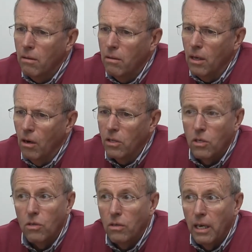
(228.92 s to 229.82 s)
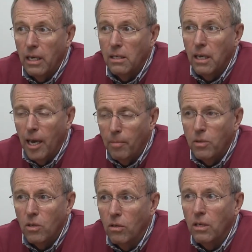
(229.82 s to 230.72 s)
The answer to that is
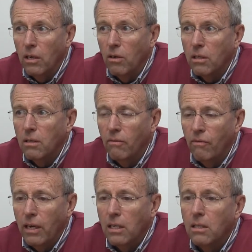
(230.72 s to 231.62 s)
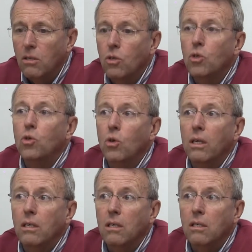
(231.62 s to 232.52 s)
absolutely not. In fact, it
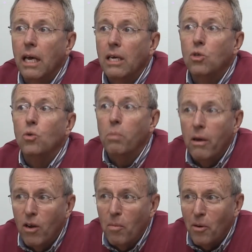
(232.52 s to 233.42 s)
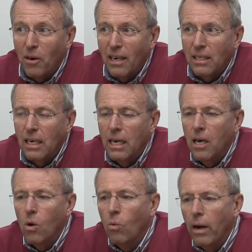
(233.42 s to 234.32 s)
is a superior product.
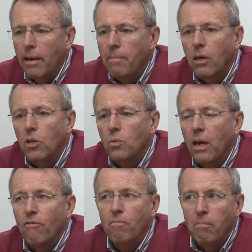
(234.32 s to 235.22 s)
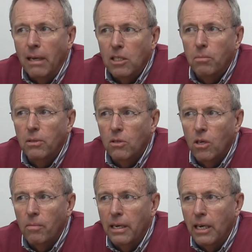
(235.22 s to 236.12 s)
Why? Because we have multiple
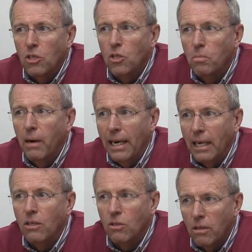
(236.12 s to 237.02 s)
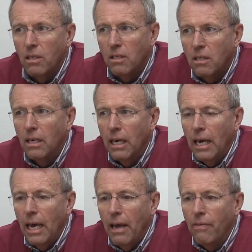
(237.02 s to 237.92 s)
denominations buying into this,
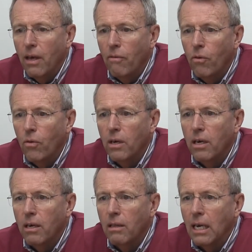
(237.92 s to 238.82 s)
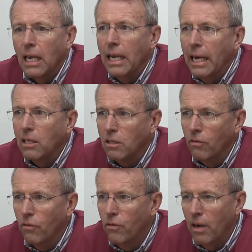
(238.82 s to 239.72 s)
and therefore the
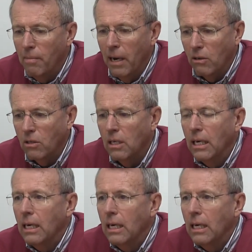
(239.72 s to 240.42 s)
collective amount